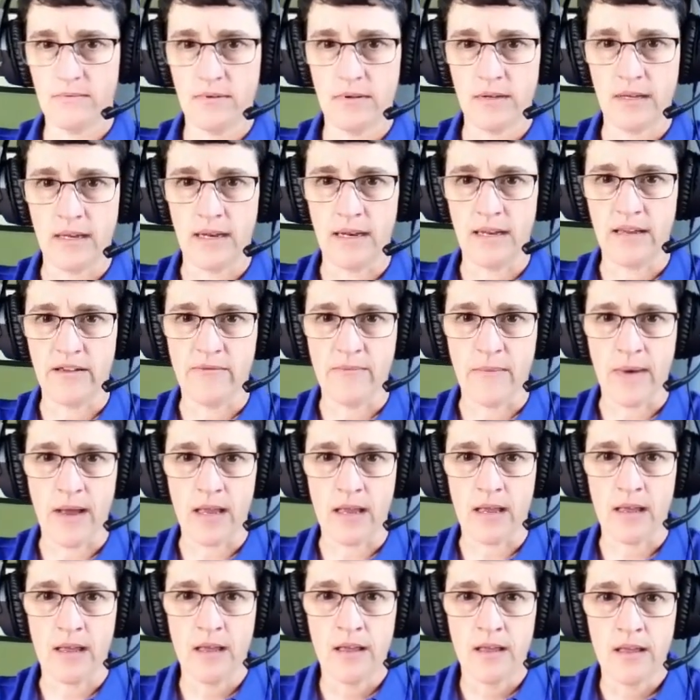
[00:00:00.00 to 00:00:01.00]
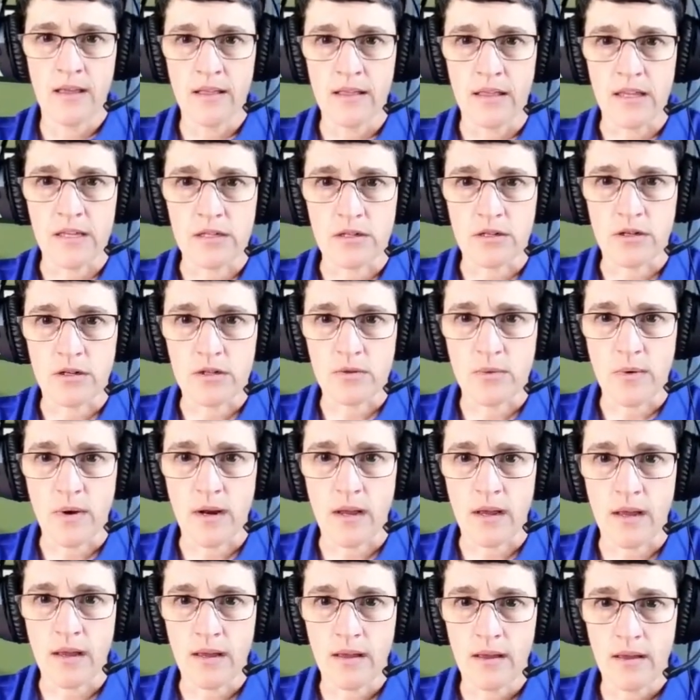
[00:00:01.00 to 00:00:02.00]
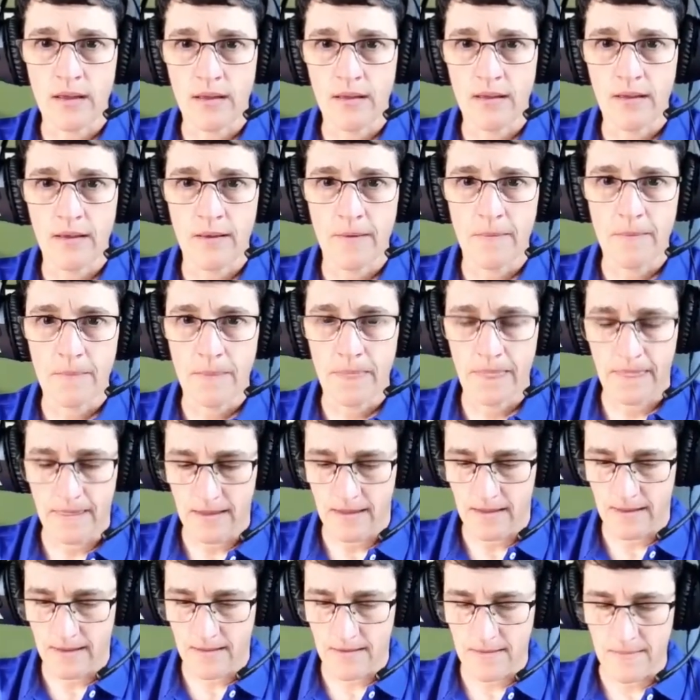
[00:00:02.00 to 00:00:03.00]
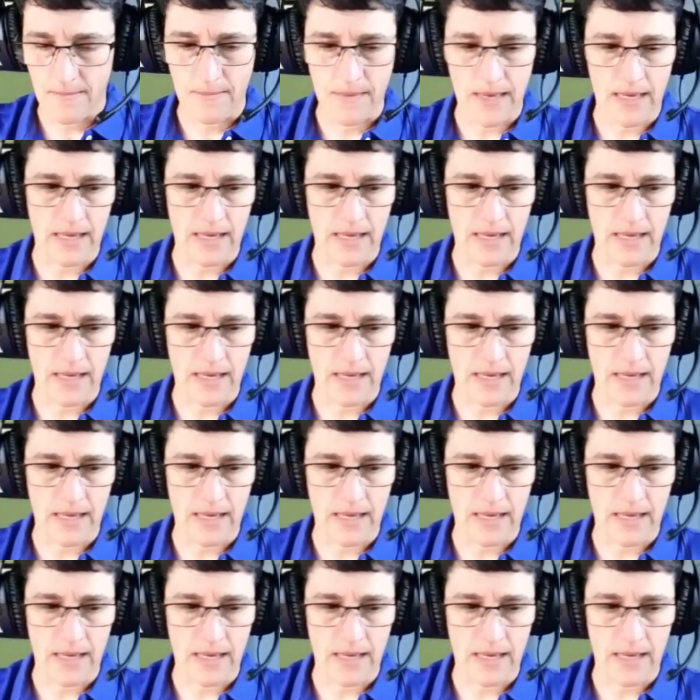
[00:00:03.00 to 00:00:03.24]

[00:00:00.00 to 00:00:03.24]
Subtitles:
Any of my listeners want to make a